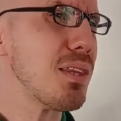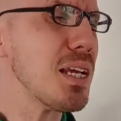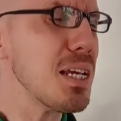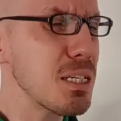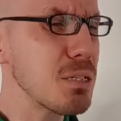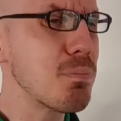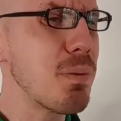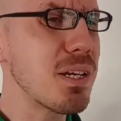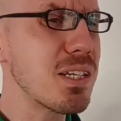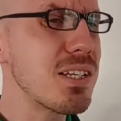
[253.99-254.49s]

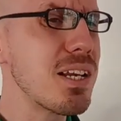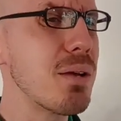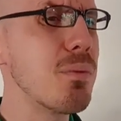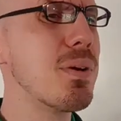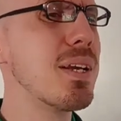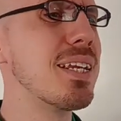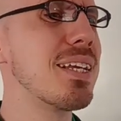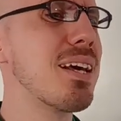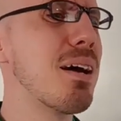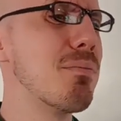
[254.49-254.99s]
Especially
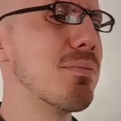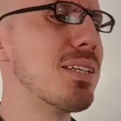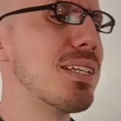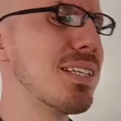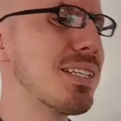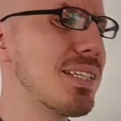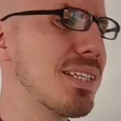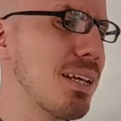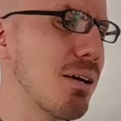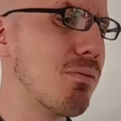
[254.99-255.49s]
when you come to
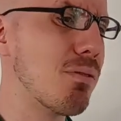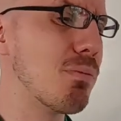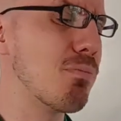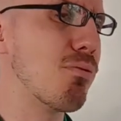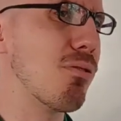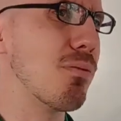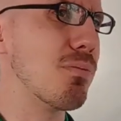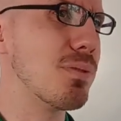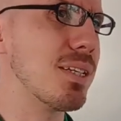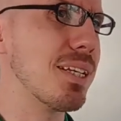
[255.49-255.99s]
sell the
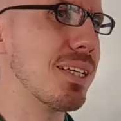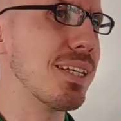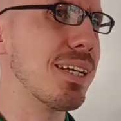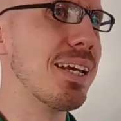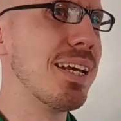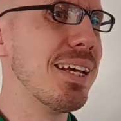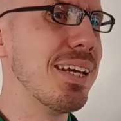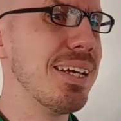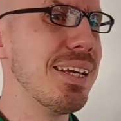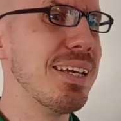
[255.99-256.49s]
property,
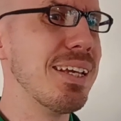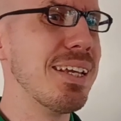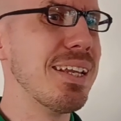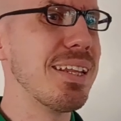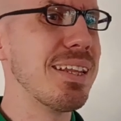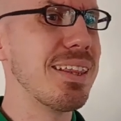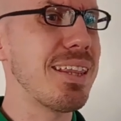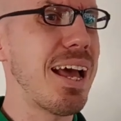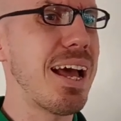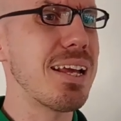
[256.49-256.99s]

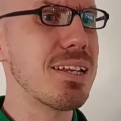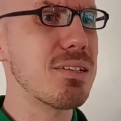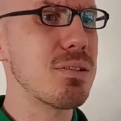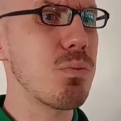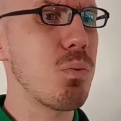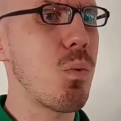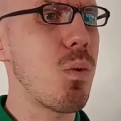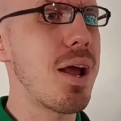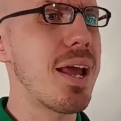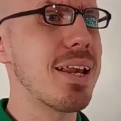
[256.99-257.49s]

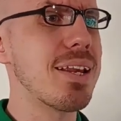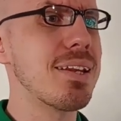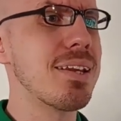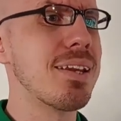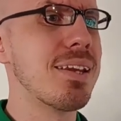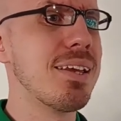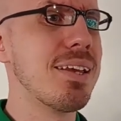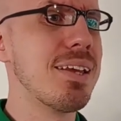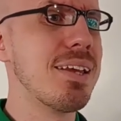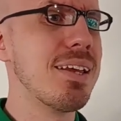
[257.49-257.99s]
that's when
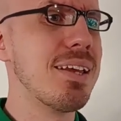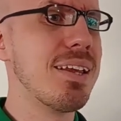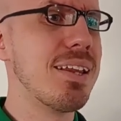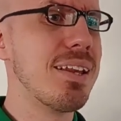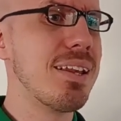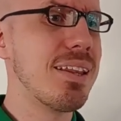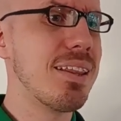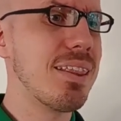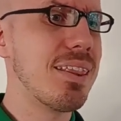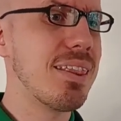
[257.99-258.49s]

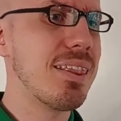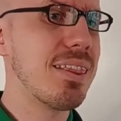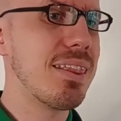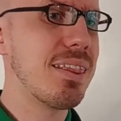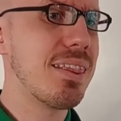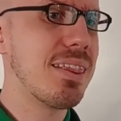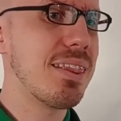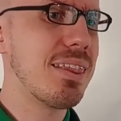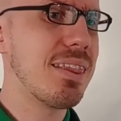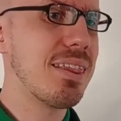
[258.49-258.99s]

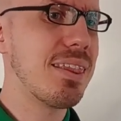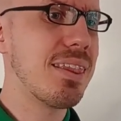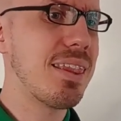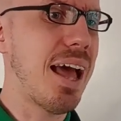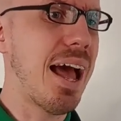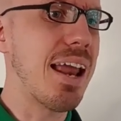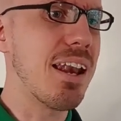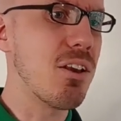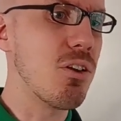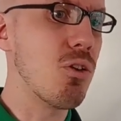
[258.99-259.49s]

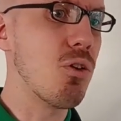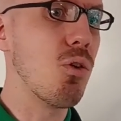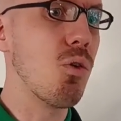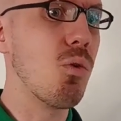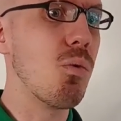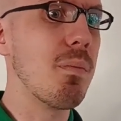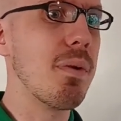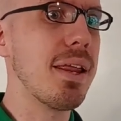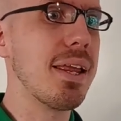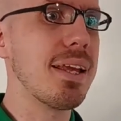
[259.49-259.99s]
that
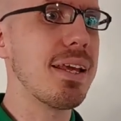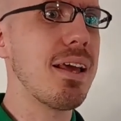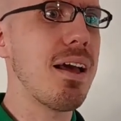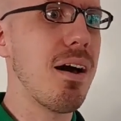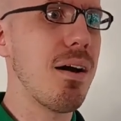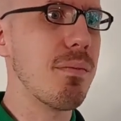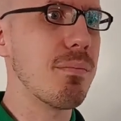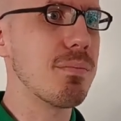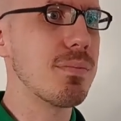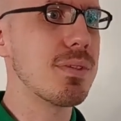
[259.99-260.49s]
normally
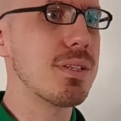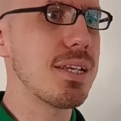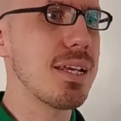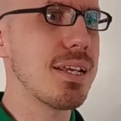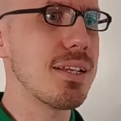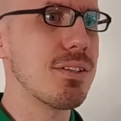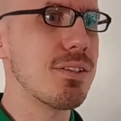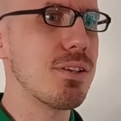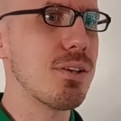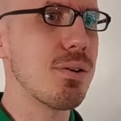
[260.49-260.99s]
comes
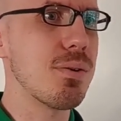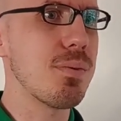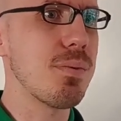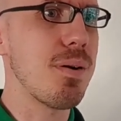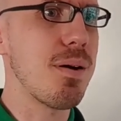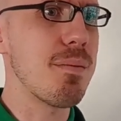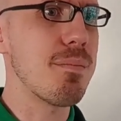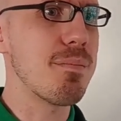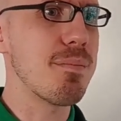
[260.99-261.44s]
into